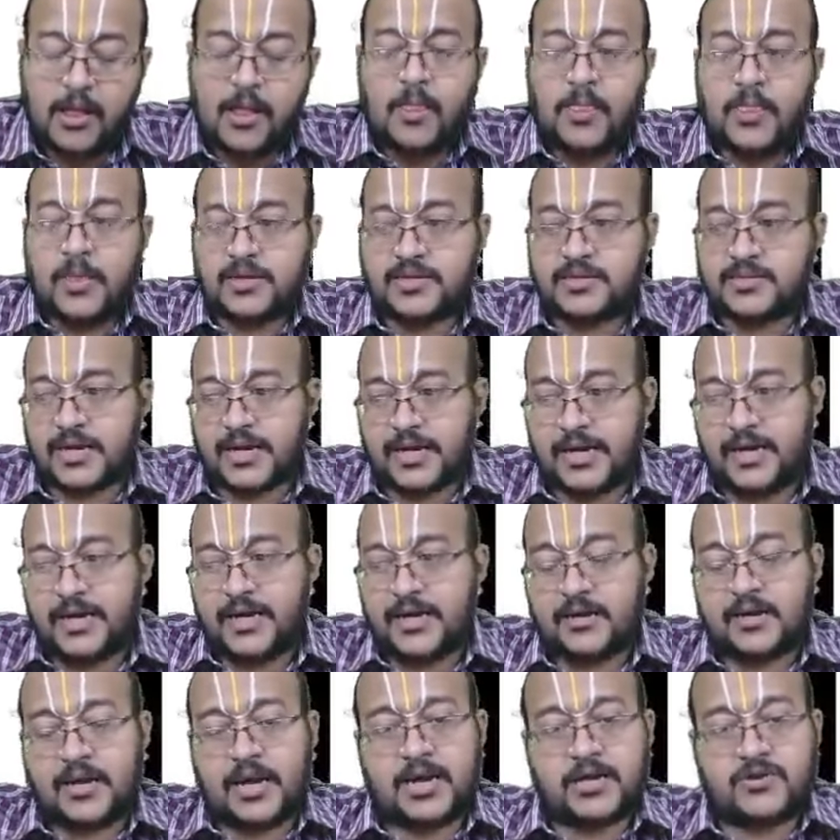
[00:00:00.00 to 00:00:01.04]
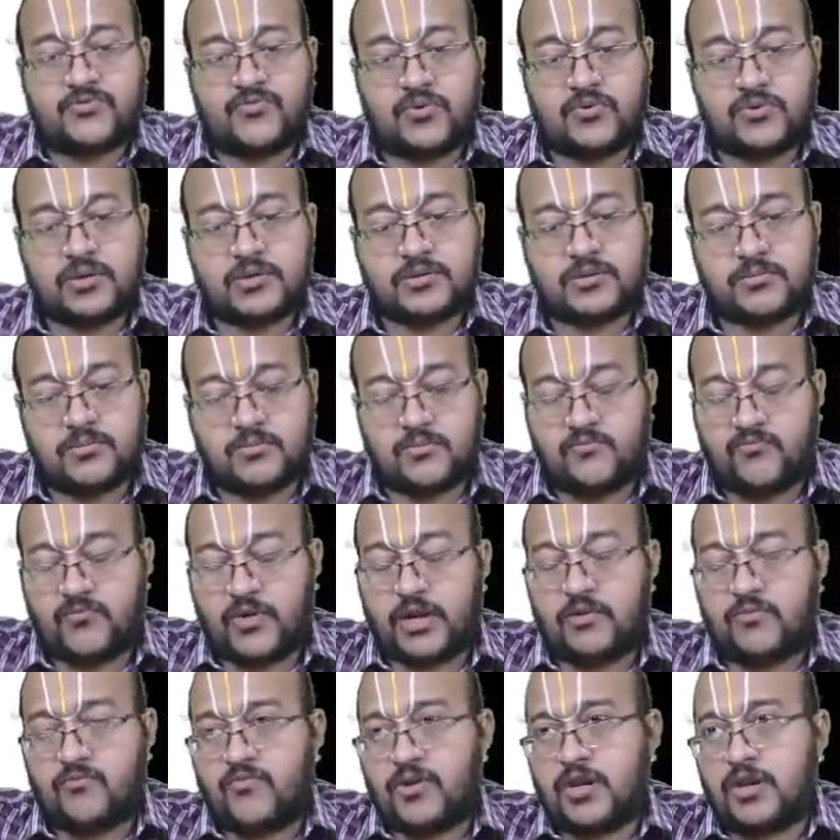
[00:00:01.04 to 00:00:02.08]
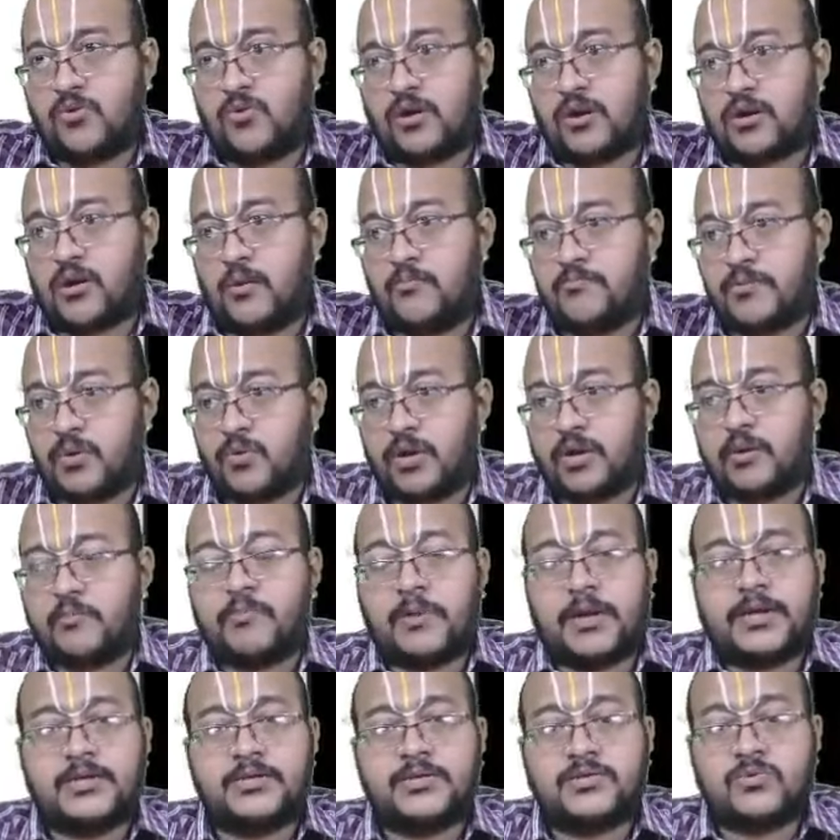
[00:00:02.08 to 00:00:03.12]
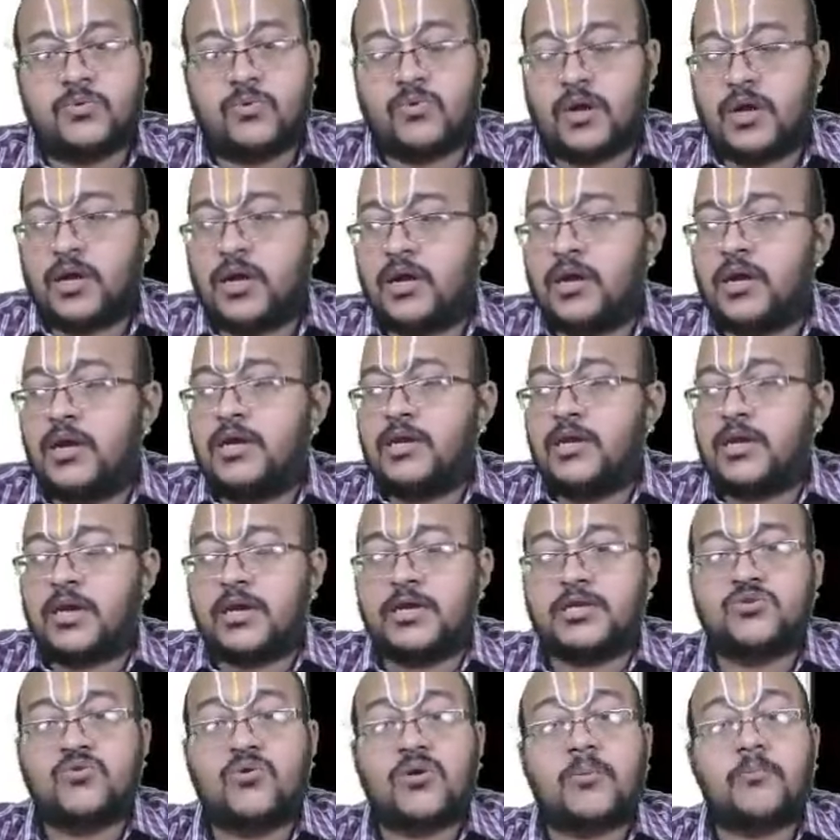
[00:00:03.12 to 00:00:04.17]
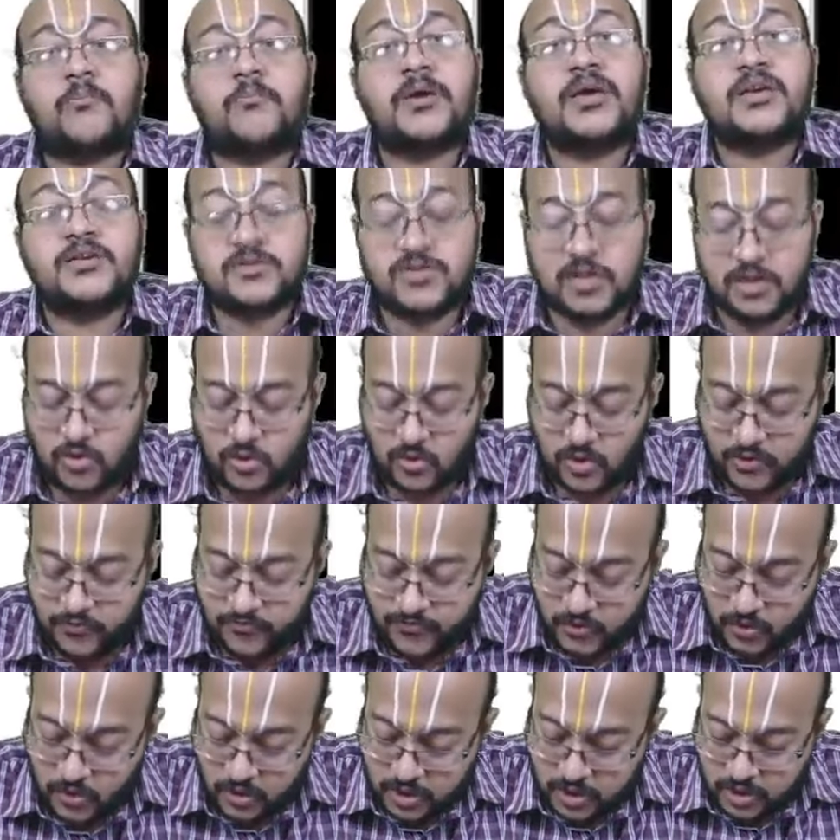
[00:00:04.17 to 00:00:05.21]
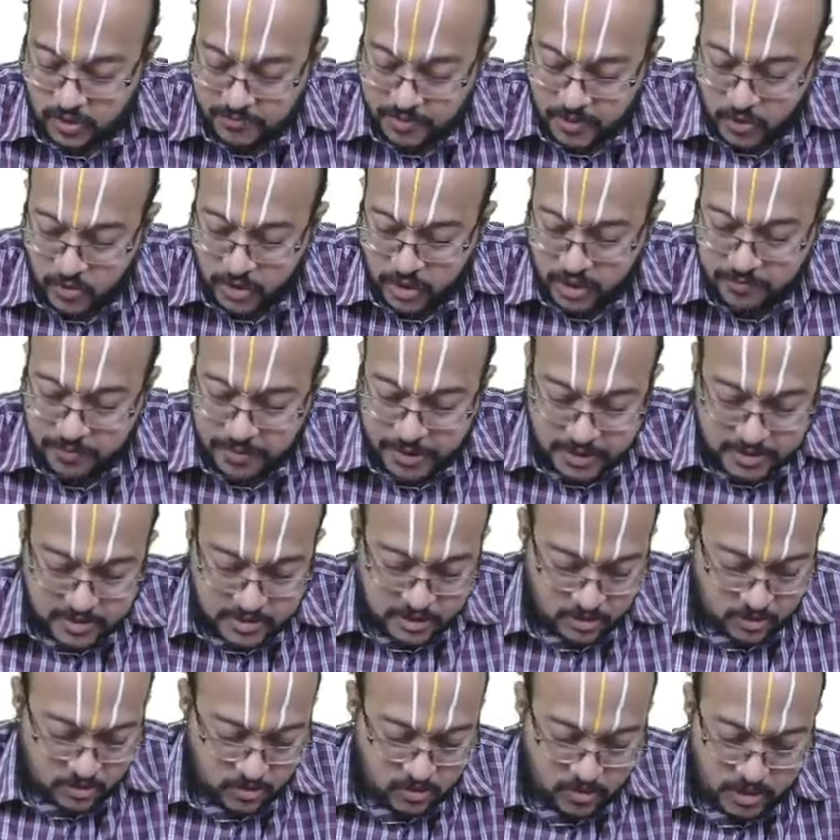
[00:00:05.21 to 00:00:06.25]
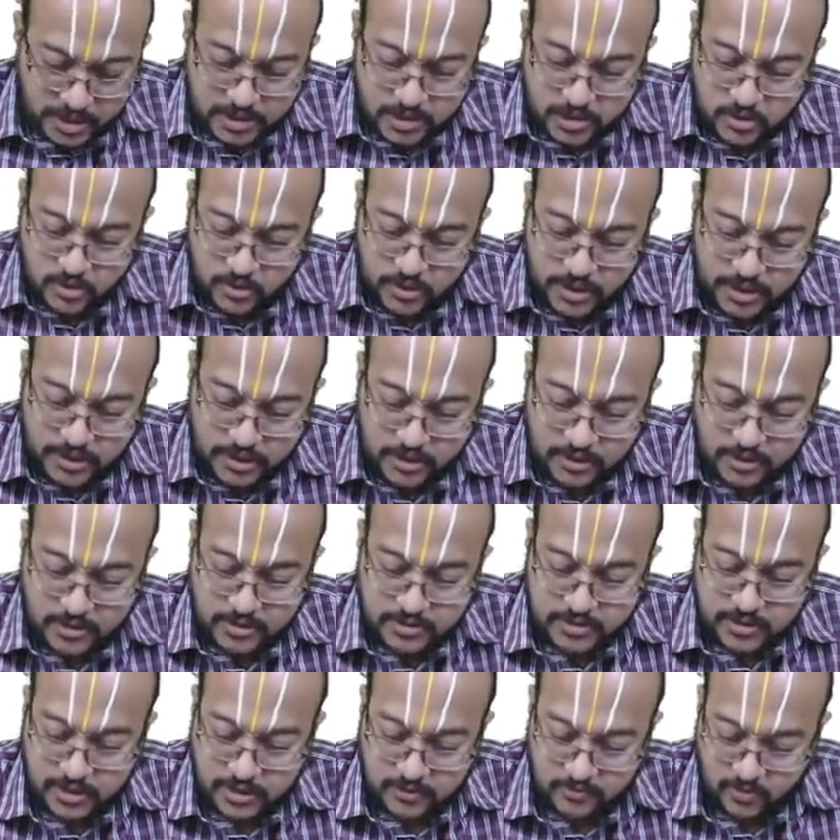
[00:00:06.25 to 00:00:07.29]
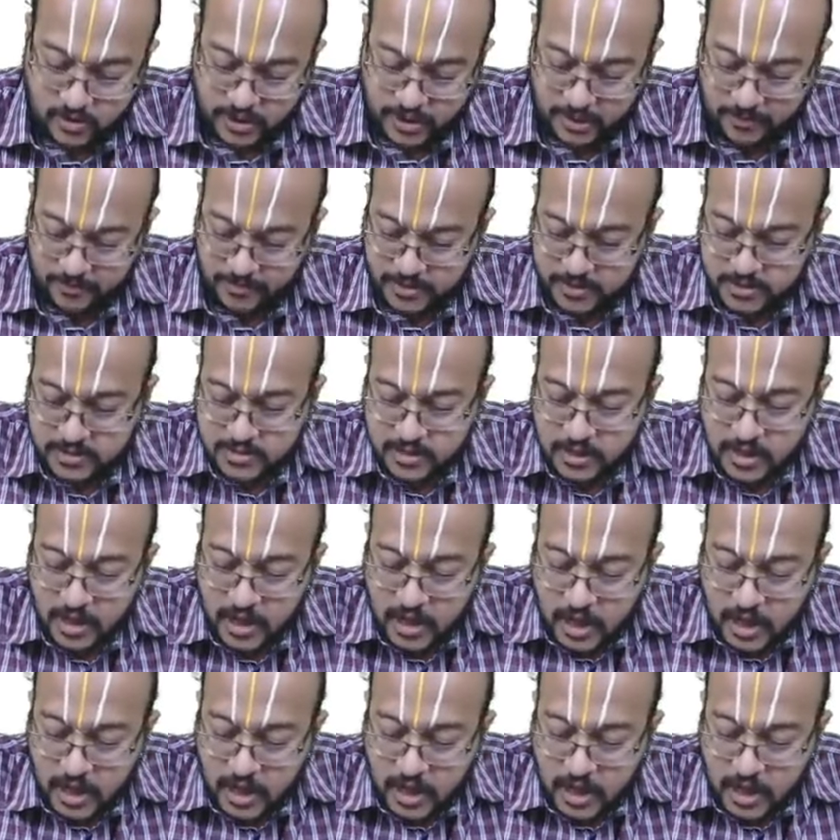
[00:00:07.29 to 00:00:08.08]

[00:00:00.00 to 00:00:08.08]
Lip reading: the second year cash flow, when you are computing price, okay, in case you are P0, if you are computing P0, I'll show it here. See what happens.